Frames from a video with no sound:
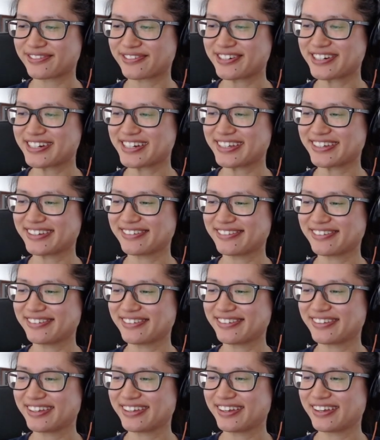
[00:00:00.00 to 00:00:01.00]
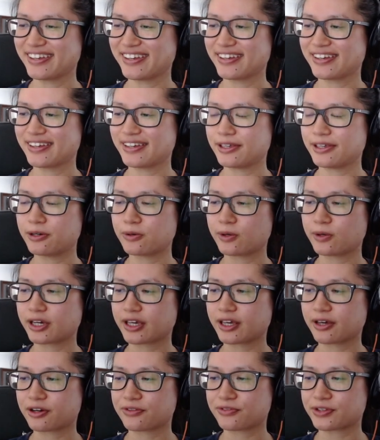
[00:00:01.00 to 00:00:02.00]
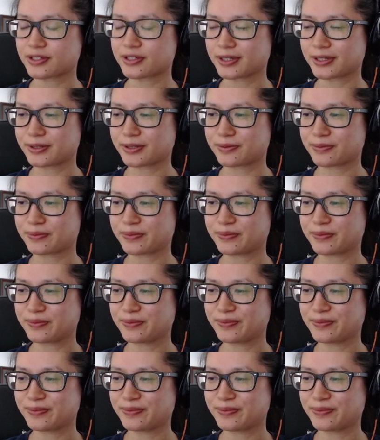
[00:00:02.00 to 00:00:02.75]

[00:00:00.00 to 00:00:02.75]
Rutil. You're working overtime.